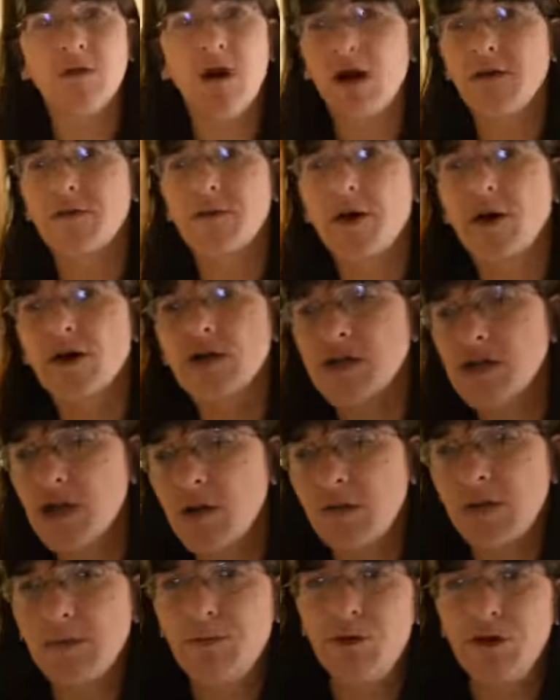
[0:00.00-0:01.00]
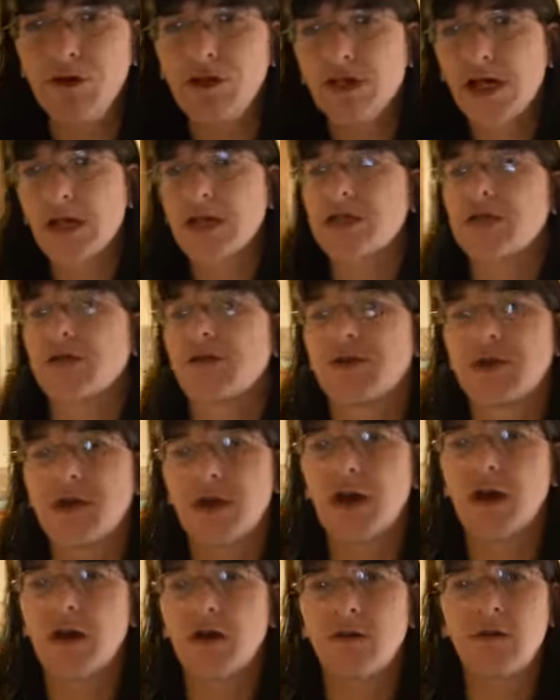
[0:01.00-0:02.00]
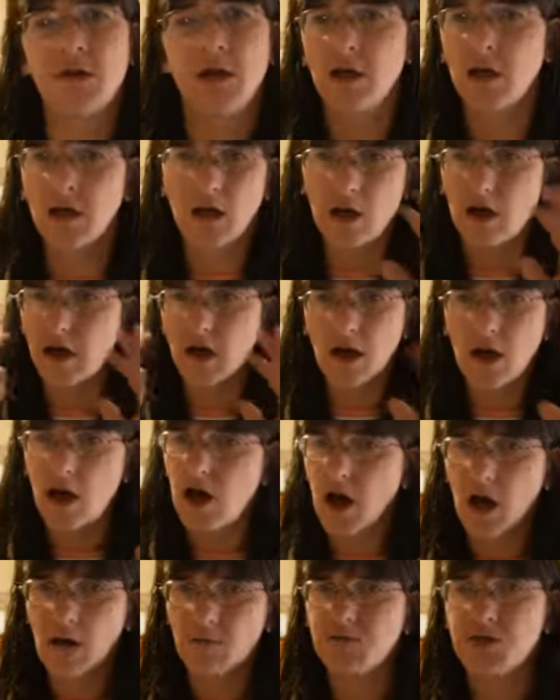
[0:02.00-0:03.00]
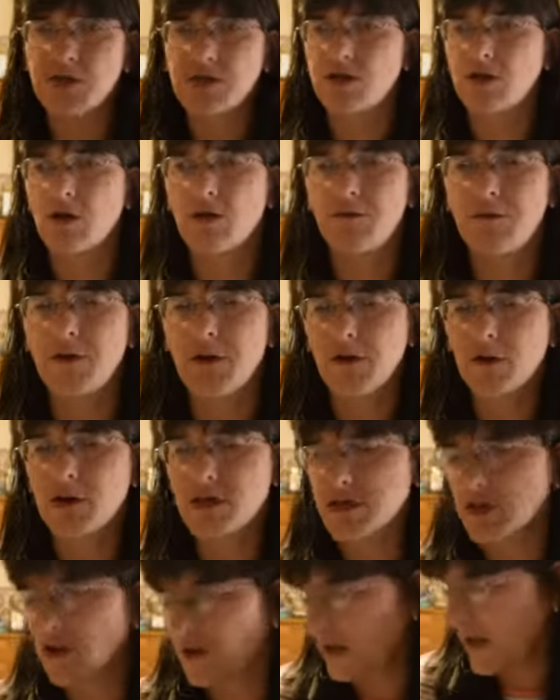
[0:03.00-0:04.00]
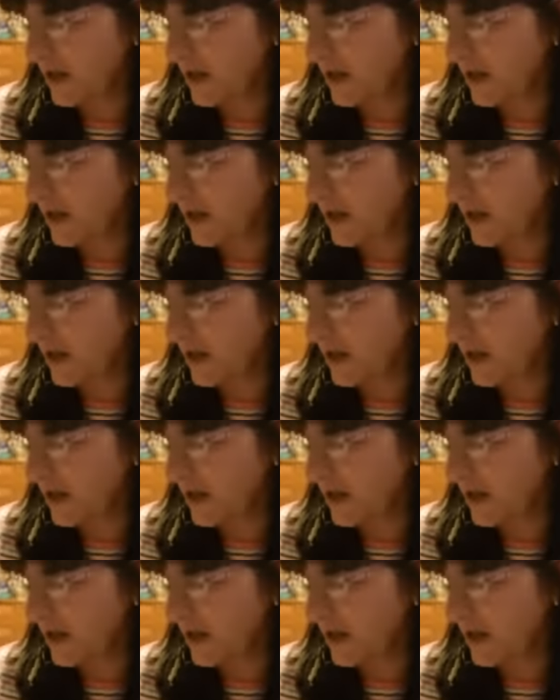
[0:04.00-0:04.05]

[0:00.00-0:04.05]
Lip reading: I've got so many projects on the go, I'm just not focused on